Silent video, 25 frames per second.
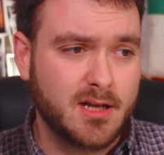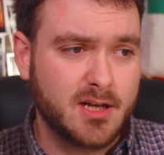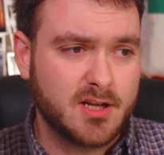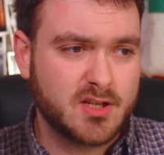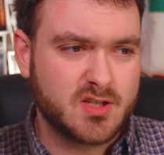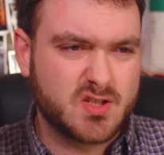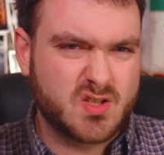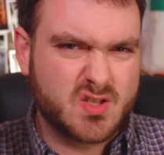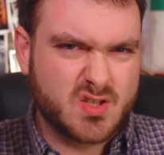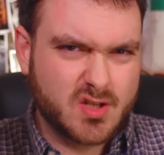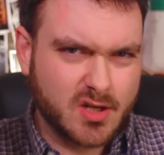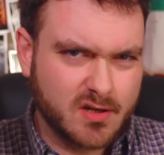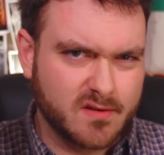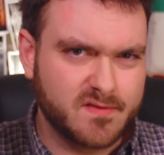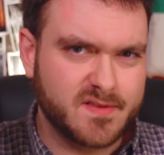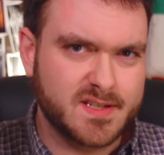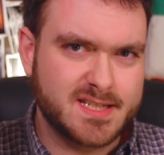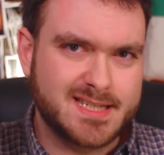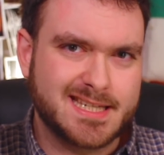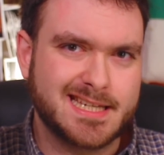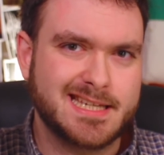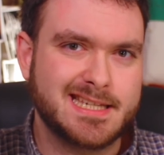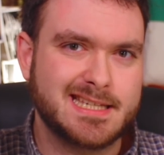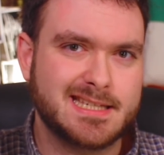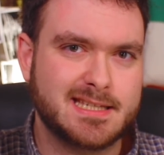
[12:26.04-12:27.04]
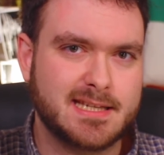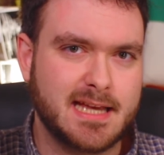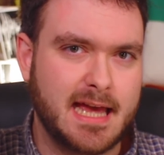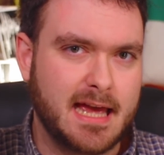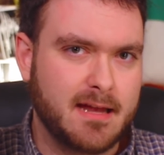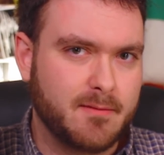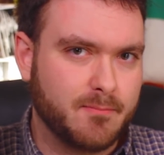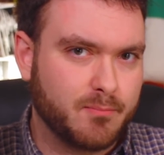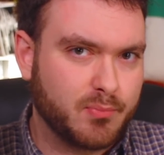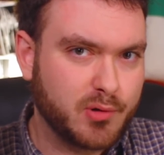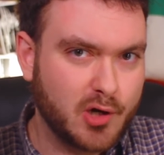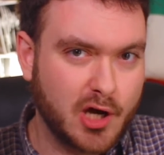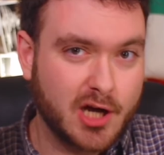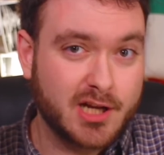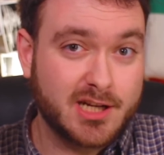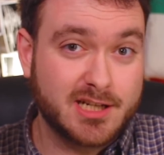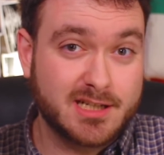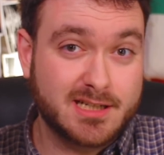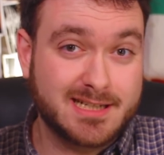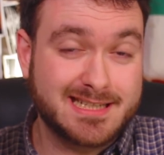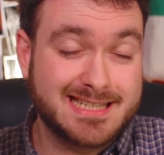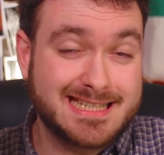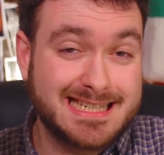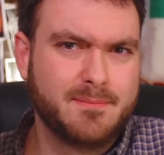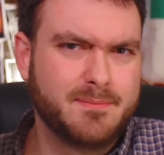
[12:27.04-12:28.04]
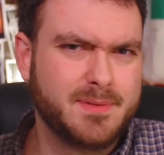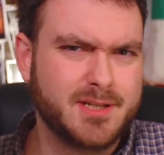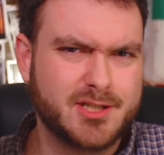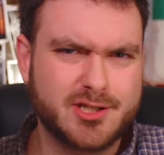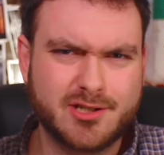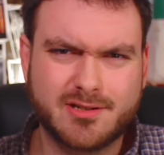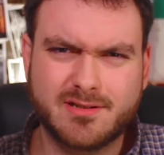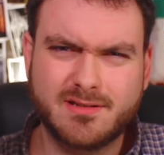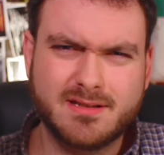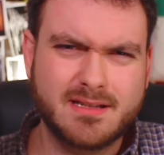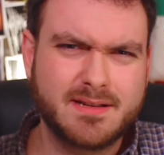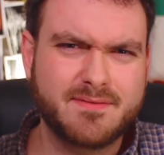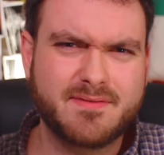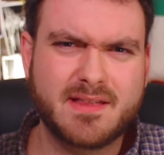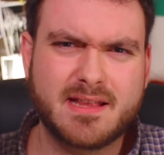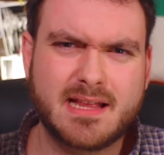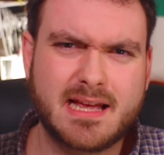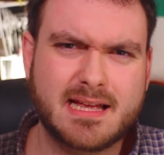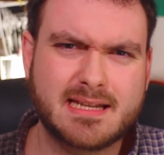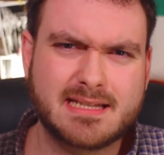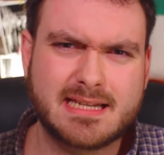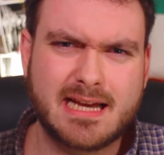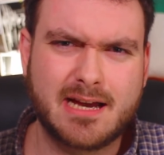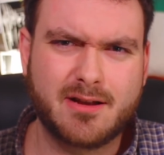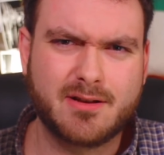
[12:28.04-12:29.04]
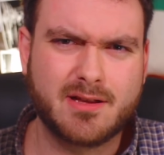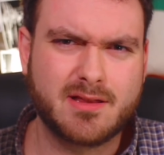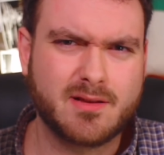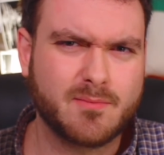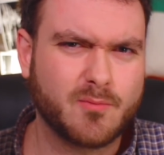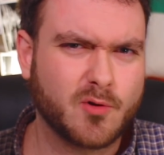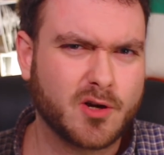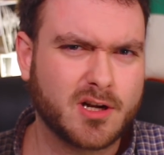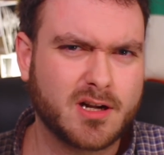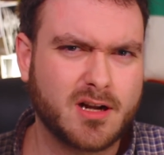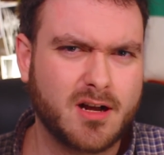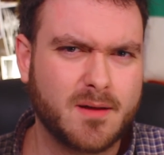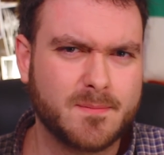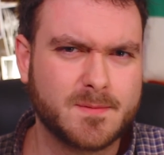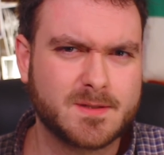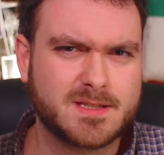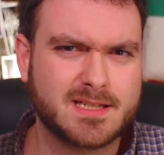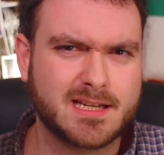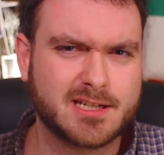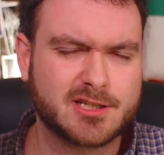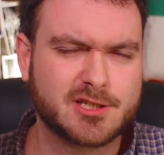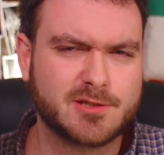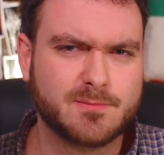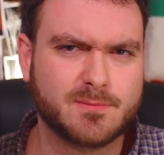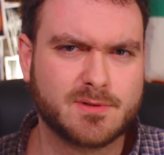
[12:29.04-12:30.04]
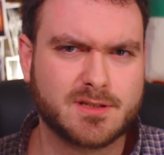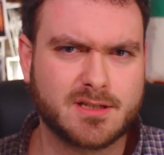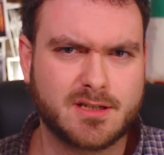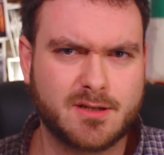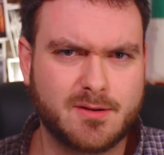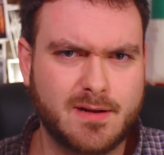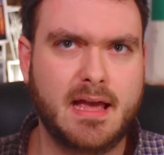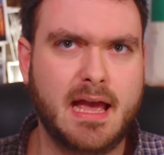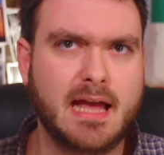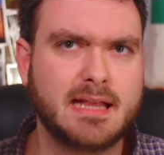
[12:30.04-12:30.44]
services and products, be sure to leave that down in the more comment section below.